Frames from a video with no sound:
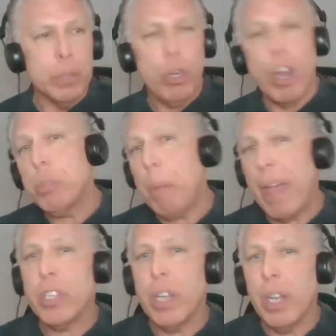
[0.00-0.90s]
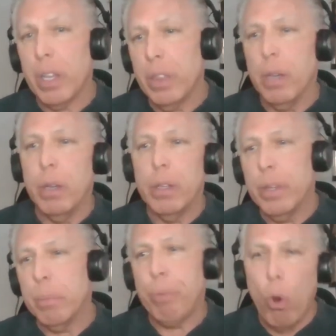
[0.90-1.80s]
the trespassing and
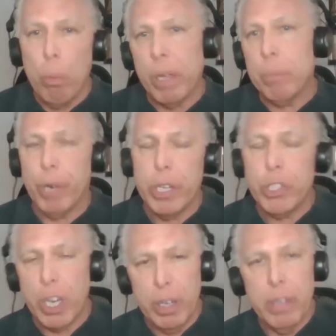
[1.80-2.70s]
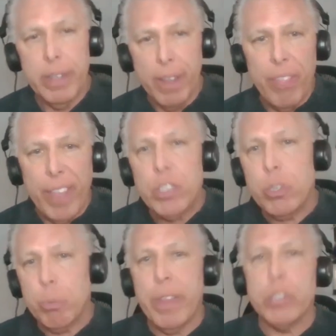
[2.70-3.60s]
the the probing and breaching.
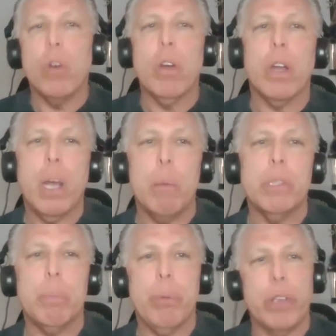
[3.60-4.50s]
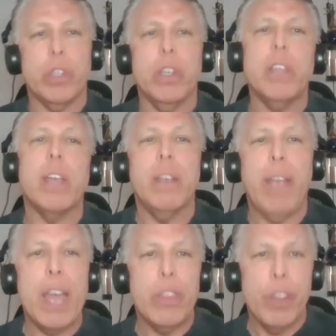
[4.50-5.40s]
That's where that's all going to come into play, so that they
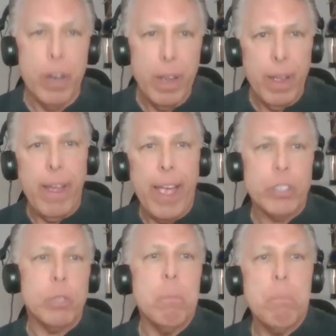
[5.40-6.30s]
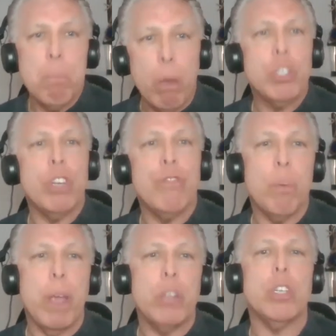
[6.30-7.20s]
can gather as much
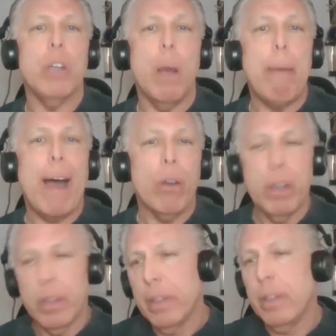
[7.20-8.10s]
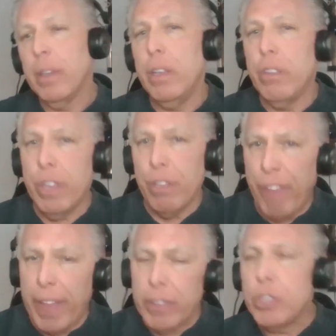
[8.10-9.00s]
information about either the
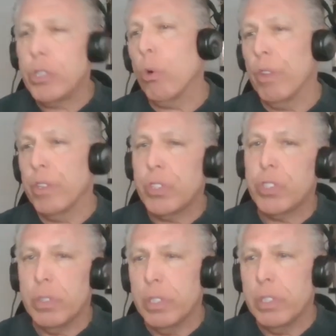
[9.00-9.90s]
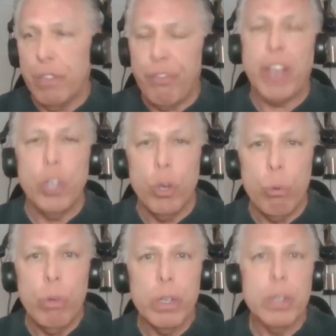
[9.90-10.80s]
event or the the, the
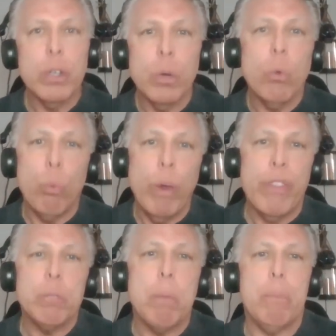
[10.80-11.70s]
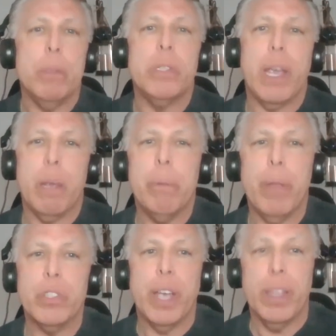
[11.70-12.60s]
venue where this might be taking
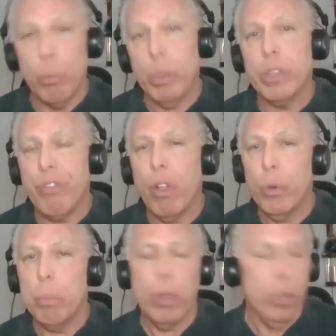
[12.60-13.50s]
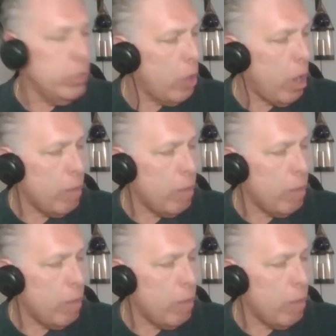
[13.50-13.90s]
place and the, what the vulnerabilities